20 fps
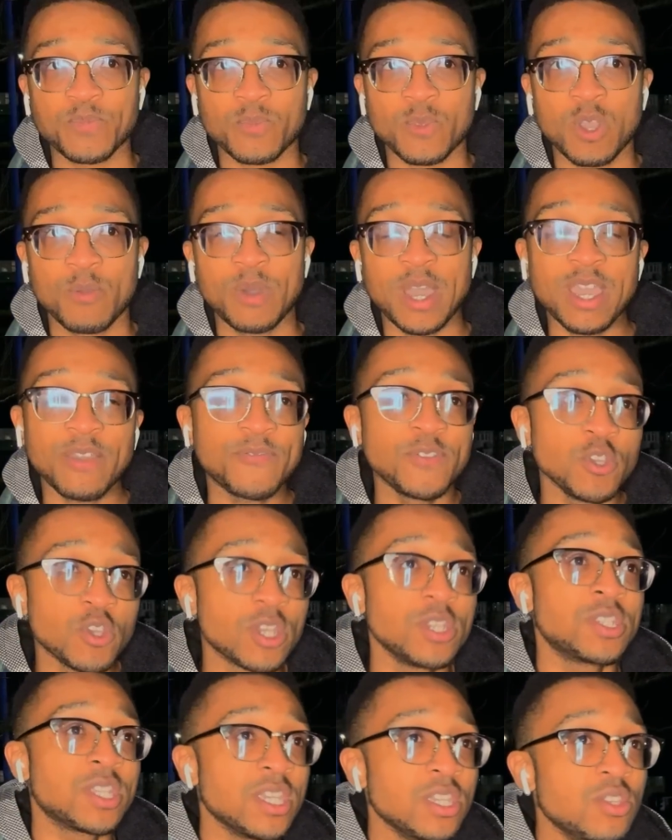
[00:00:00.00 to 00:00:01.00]
But if you
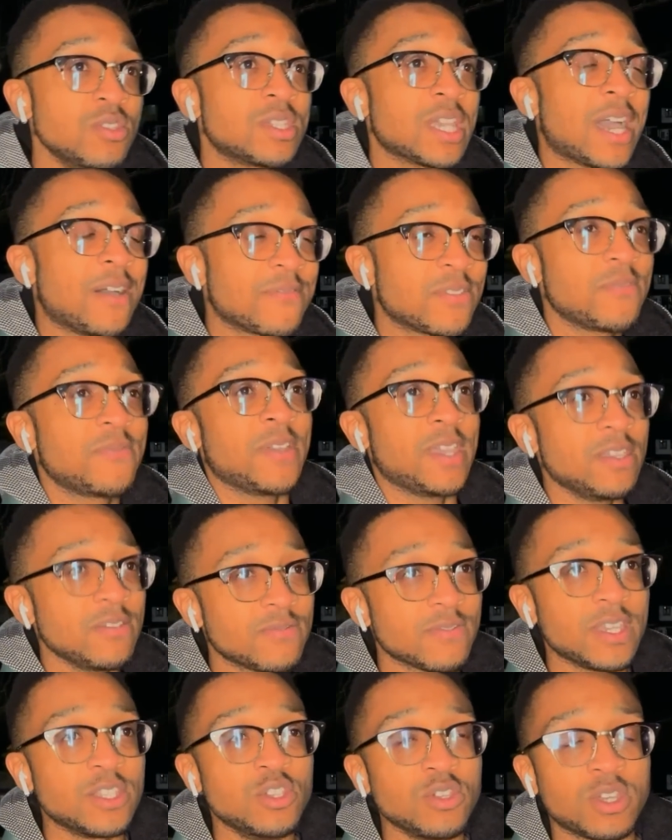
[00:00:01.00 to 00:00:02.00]
continue to have the
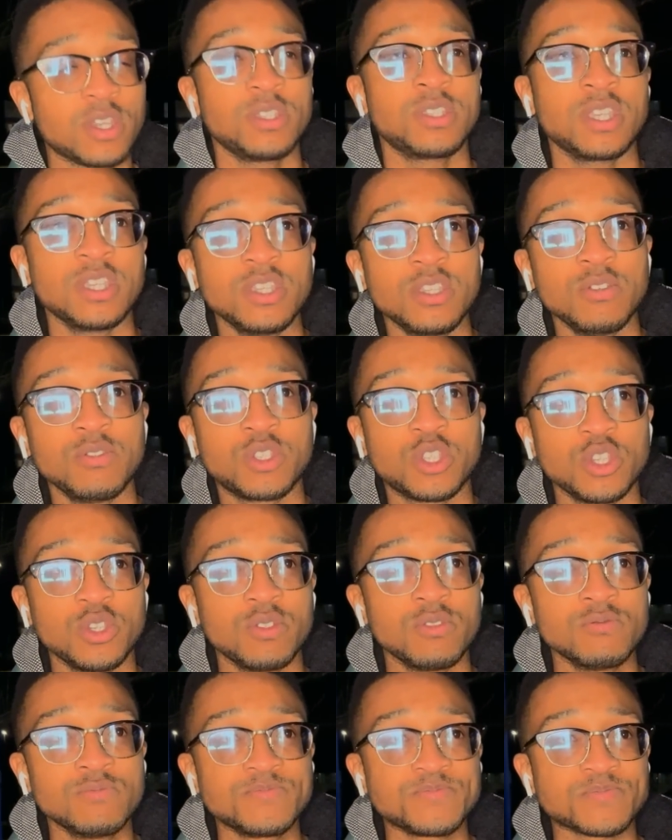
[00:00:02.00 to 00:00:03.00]
faith and you continue
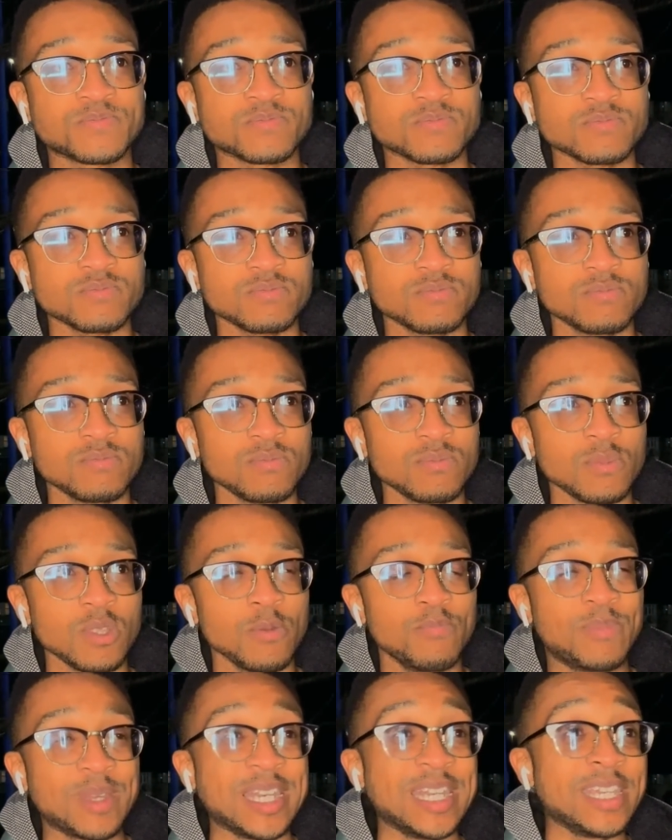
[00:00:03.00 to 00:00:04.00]
to
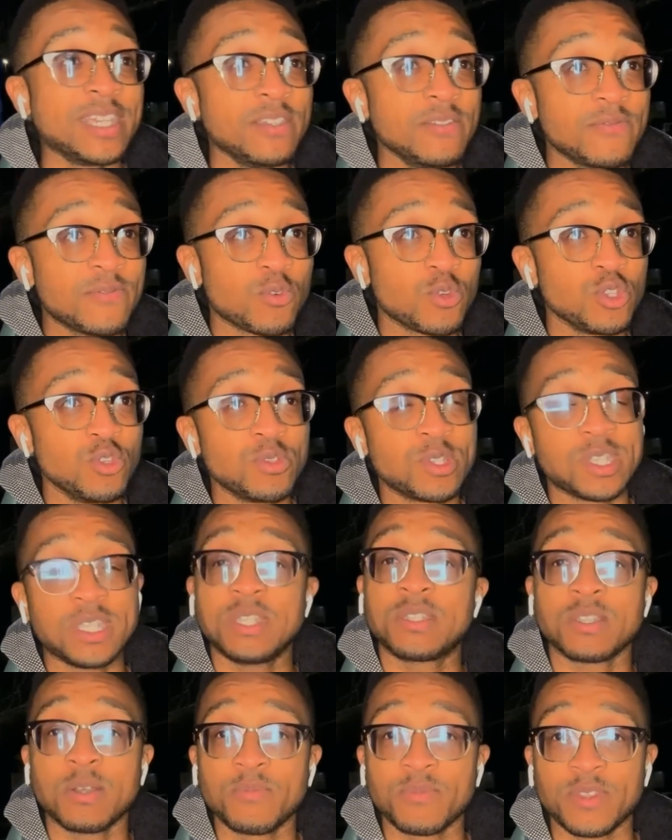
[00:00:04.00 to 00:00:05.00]
believe, or you see
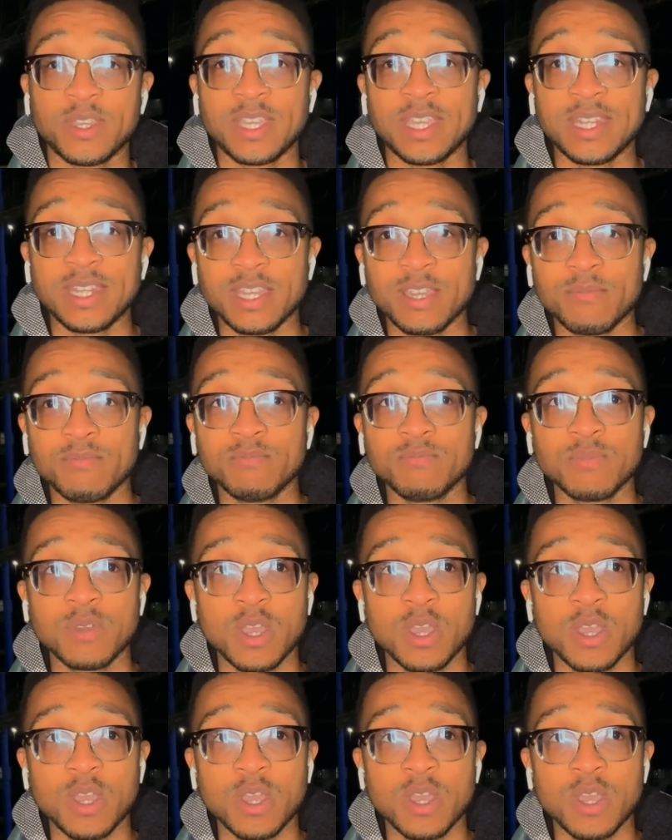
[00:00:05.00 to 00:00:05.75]
something in him